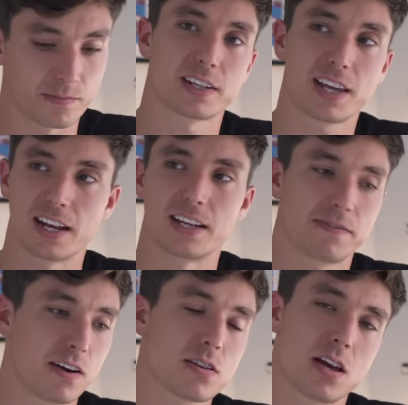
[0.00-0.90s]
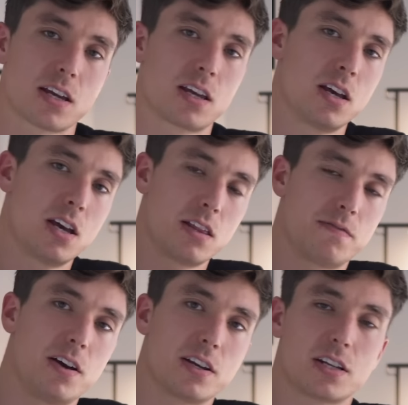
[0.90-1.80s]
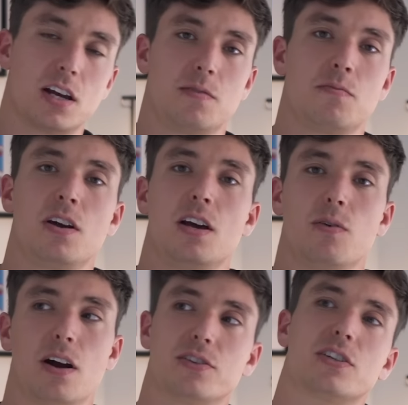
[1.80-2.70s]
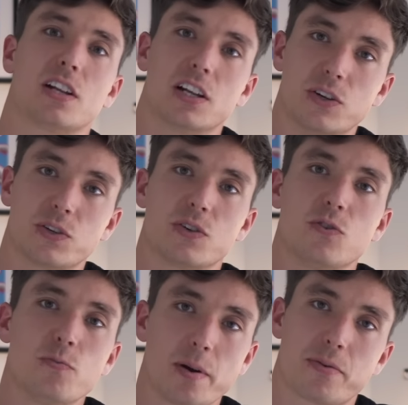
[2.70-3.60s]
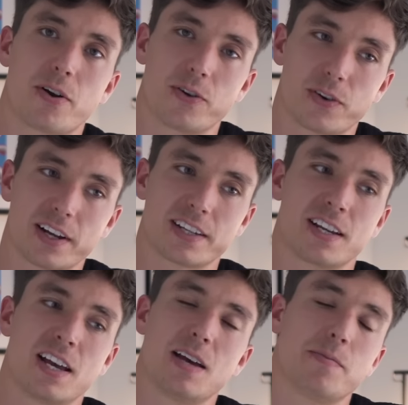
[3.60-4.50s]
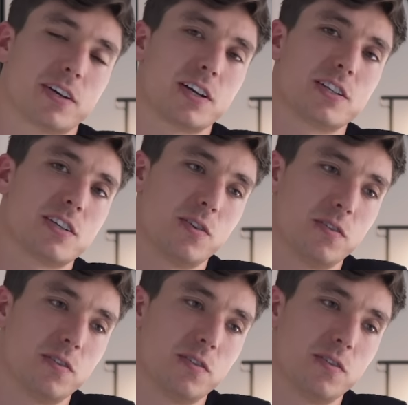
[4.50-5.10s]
Again, it's felt like the first time where I was just gonna lose all my progress because